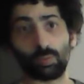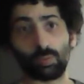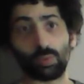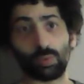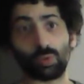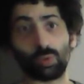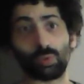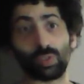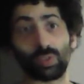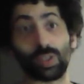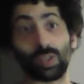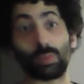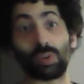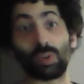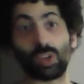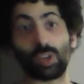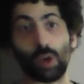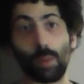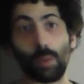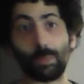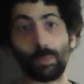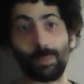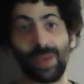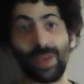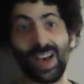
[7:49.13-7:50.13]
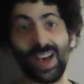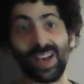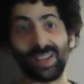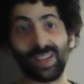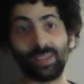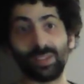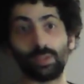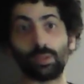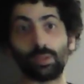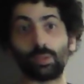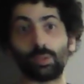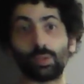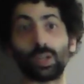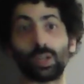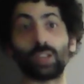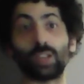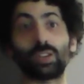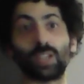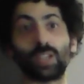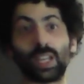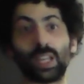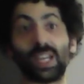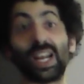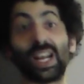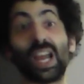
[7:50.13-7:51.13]
So they become mad, right?
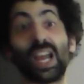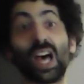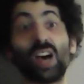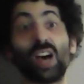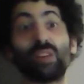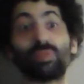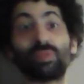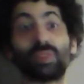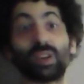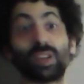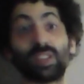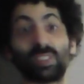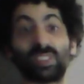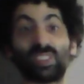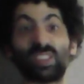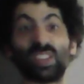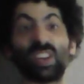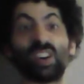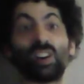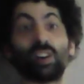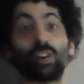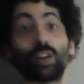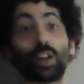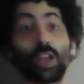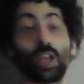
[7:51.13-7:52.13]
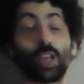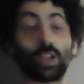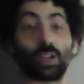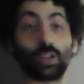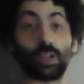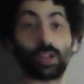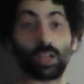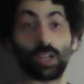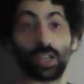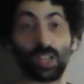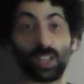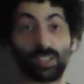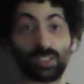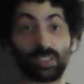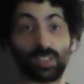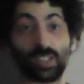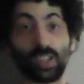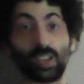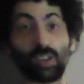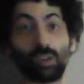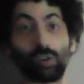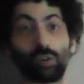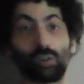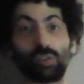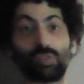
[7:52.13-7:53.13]
They laugh as they are angry, as
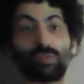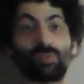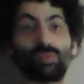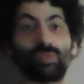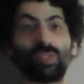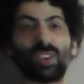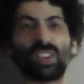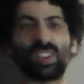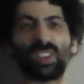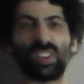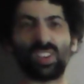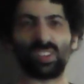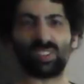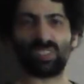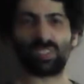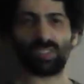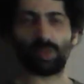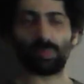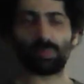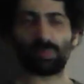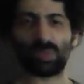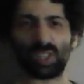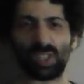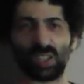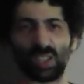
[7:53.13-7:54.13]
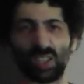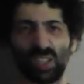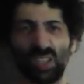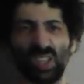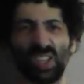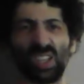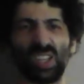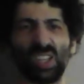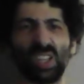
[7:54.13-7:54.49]
they are inflicting something